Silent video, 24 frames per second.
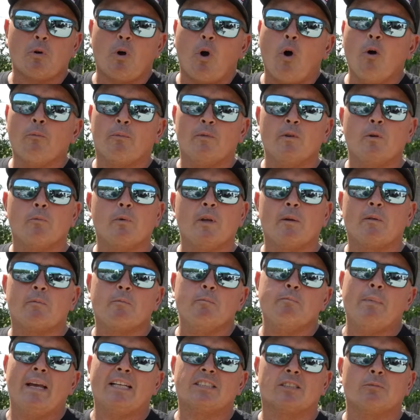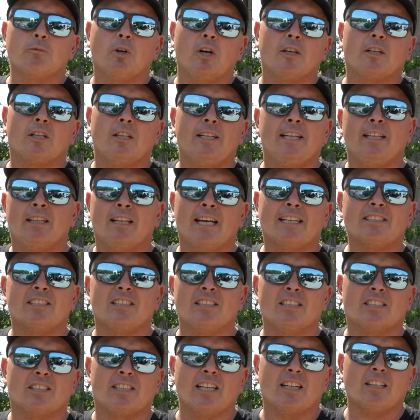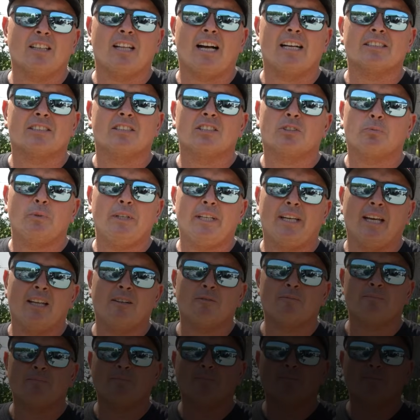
hoping we can make some good clean licks in the stick class this weekend.